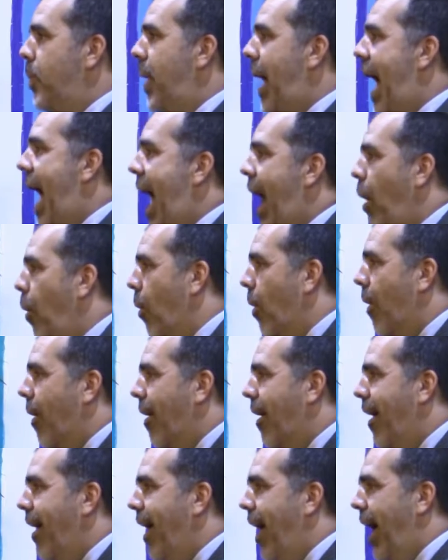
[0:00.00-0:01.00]

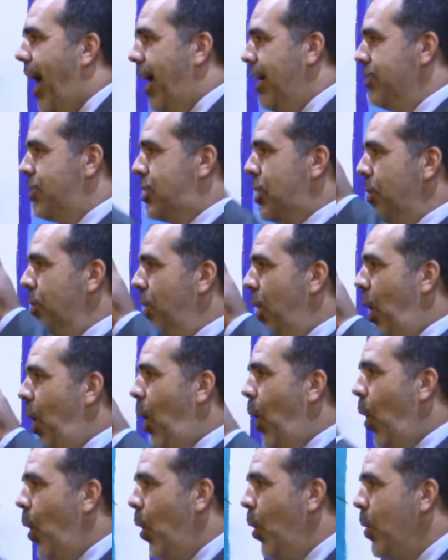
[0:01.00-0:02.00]
power. Until the
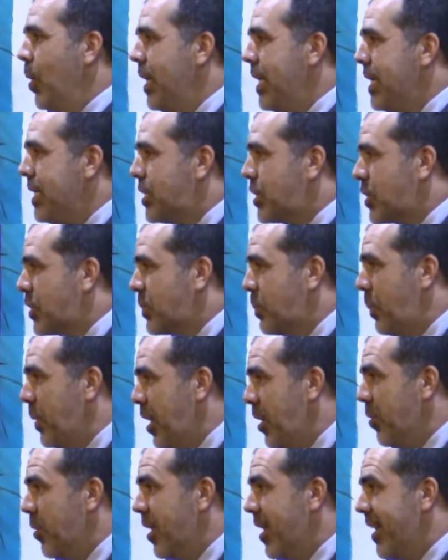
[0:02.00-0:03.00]
Holy
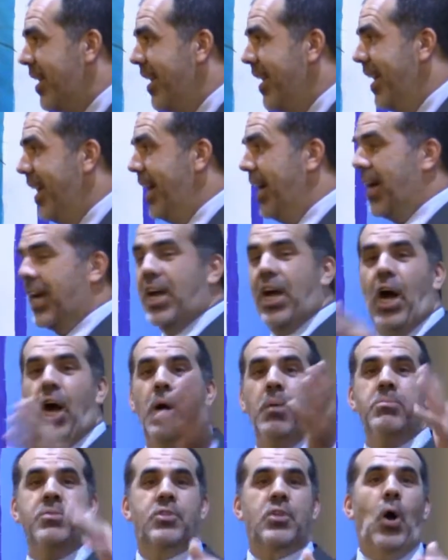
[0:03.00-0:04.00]
Spirit
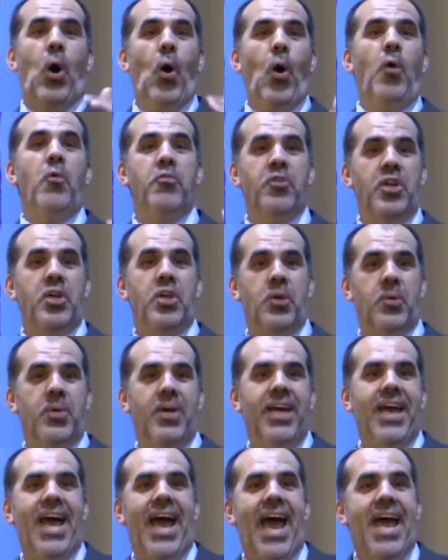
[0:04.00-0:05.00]
comes over
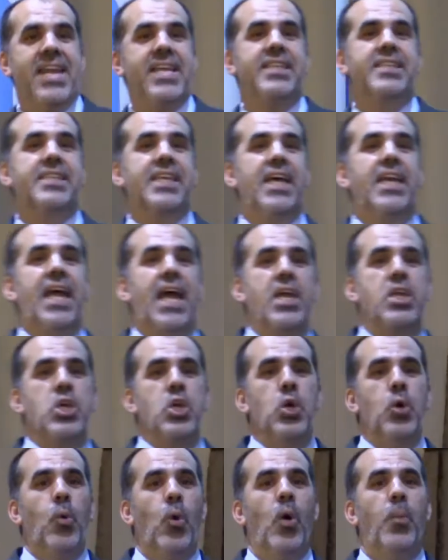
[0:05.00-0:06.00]
you. And he said, and
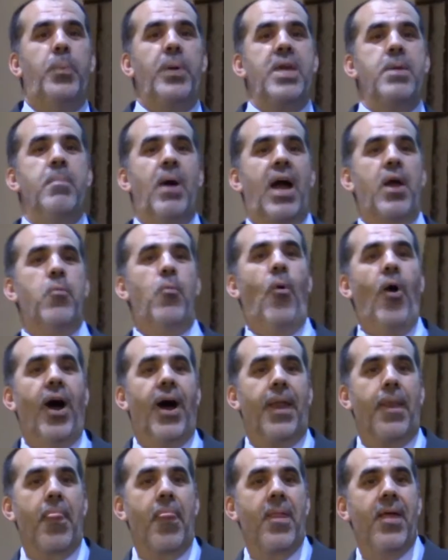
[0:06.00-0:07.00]
you will be my
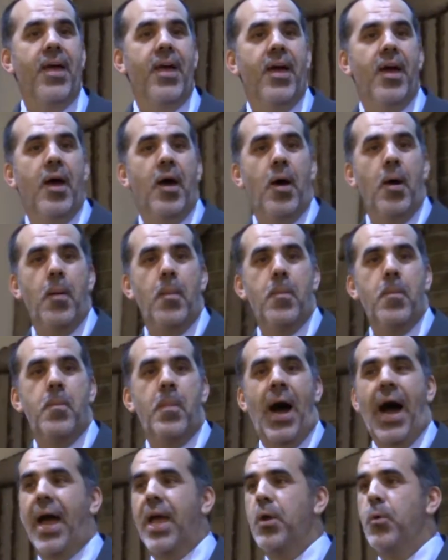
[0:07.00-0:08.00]
what? Witness.
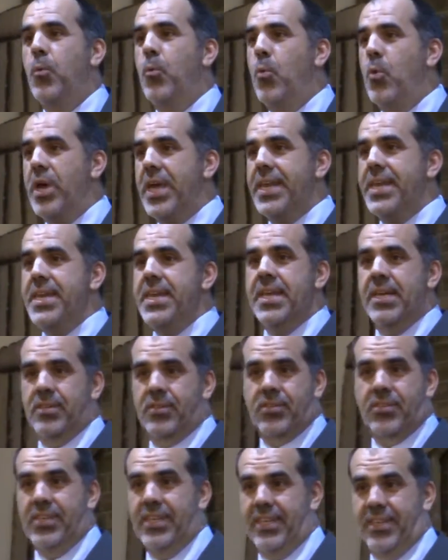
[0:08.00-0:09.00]
My
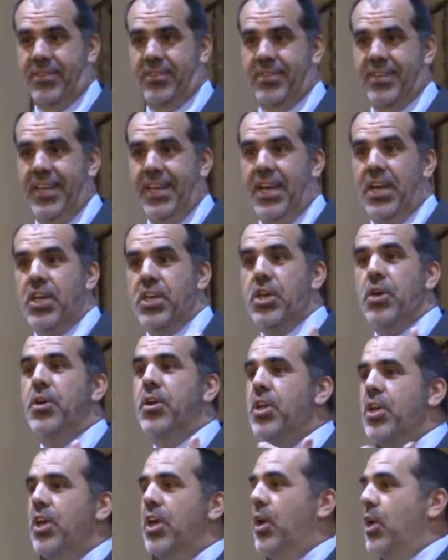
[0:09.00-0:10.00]
witnesses.
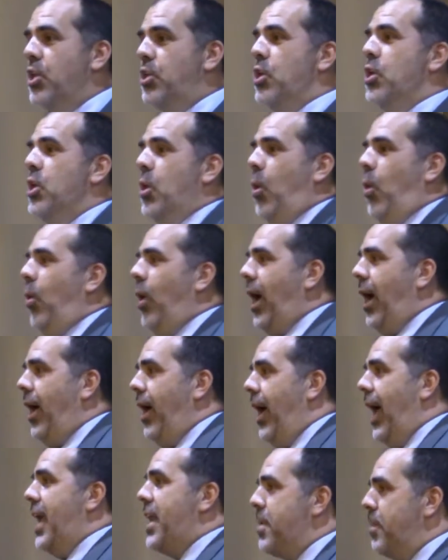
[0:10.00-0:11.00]
You, you
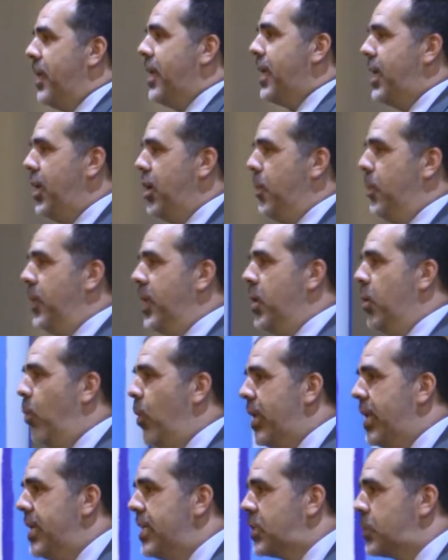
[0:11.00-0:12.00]
know, anybody here been a
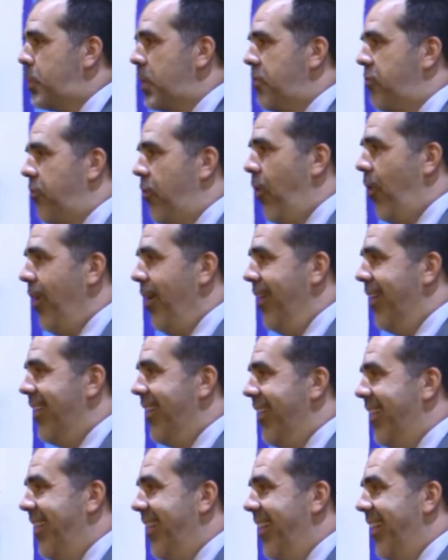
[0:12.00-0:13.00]
witness
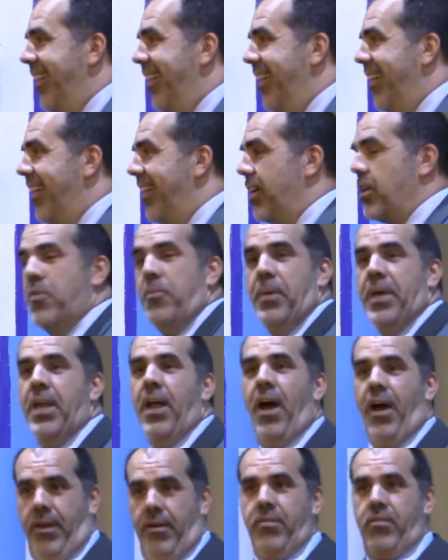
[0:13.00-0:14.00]
before? Yeah. You've been
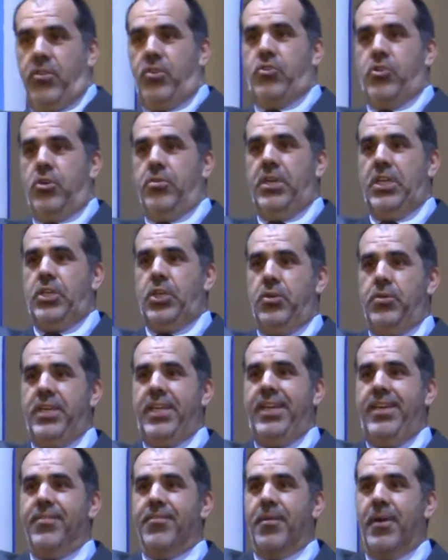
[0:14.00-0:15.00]
on jury
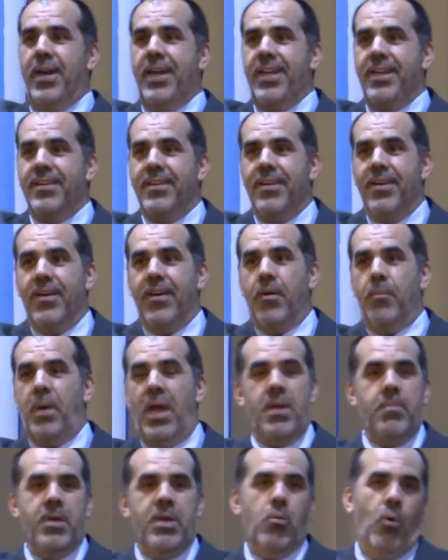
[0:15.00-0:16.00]
duty, right?
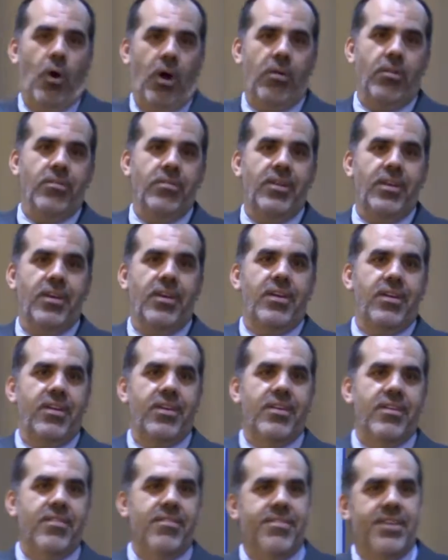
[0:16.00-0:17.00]
Maybe, well,
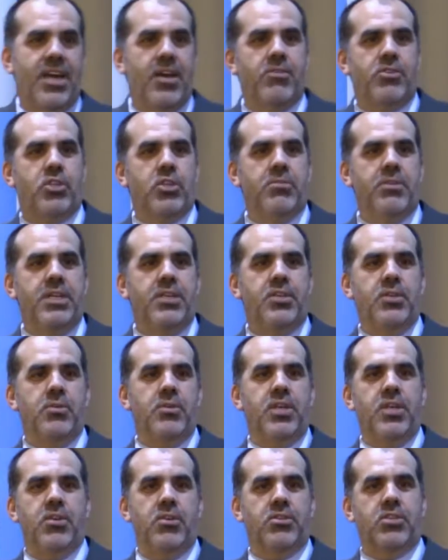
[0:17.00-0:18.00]
their jury
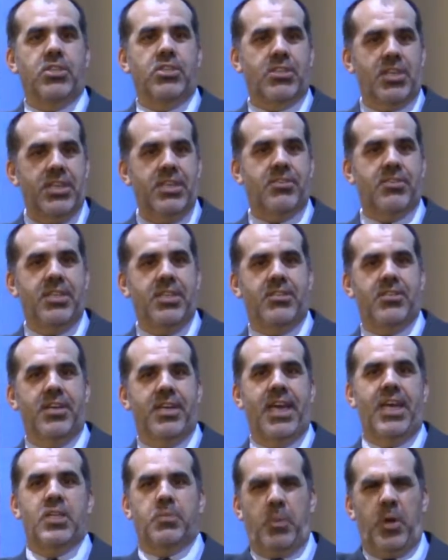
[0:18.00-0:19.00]
duty, you're just listening to
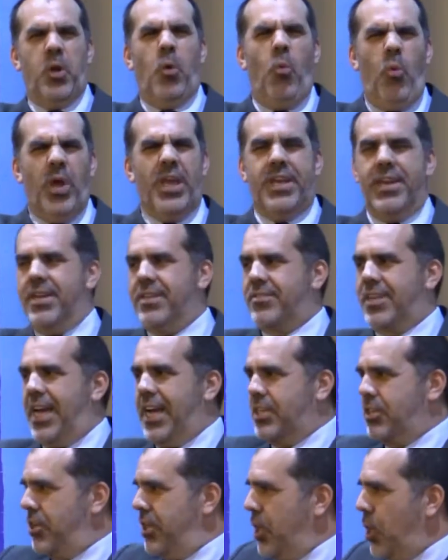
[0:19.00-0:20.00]
the case, but a witness is
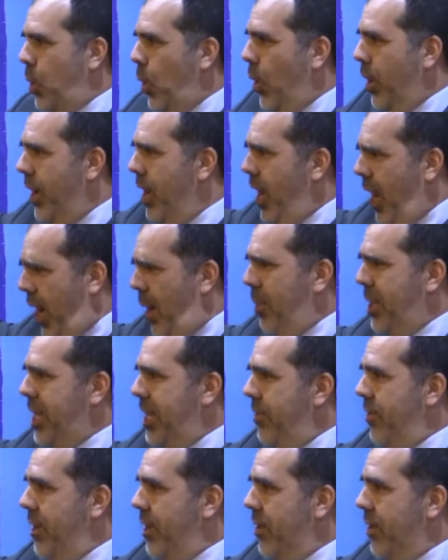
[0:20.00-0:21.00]
actually in court. How
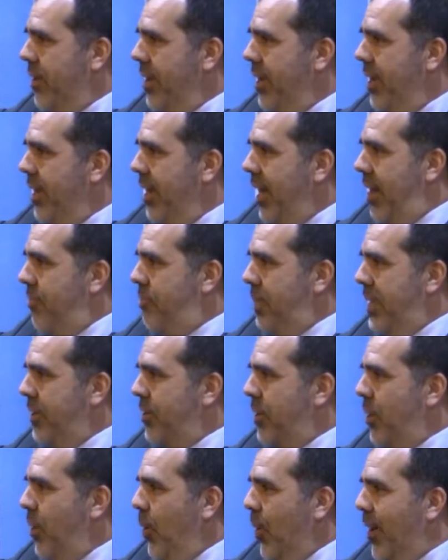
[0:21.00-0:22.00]
many here have
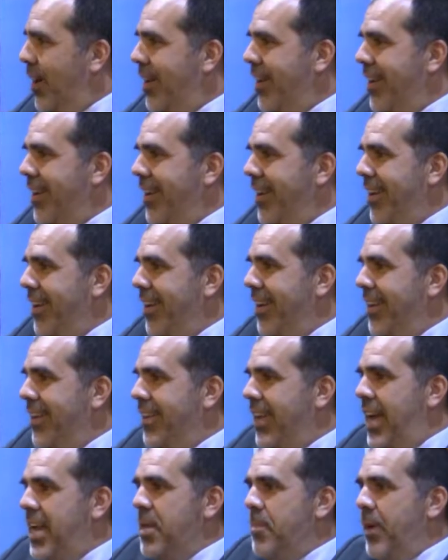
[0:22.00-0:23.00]
been in court?
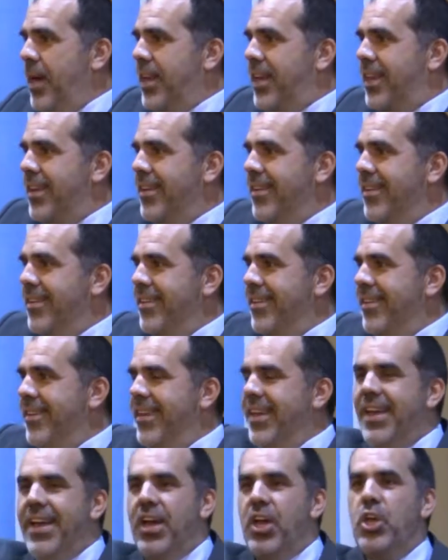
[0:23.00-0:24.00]
Anybody?
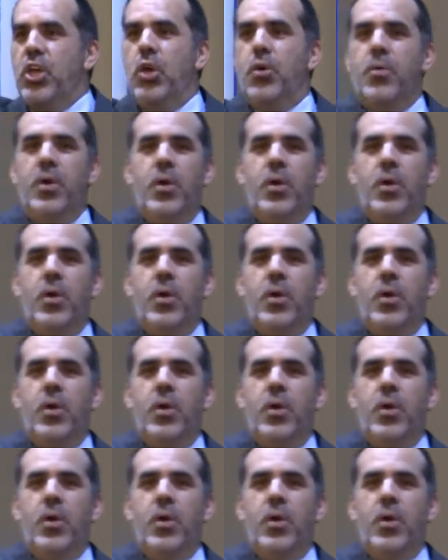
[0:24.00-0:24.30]
You're,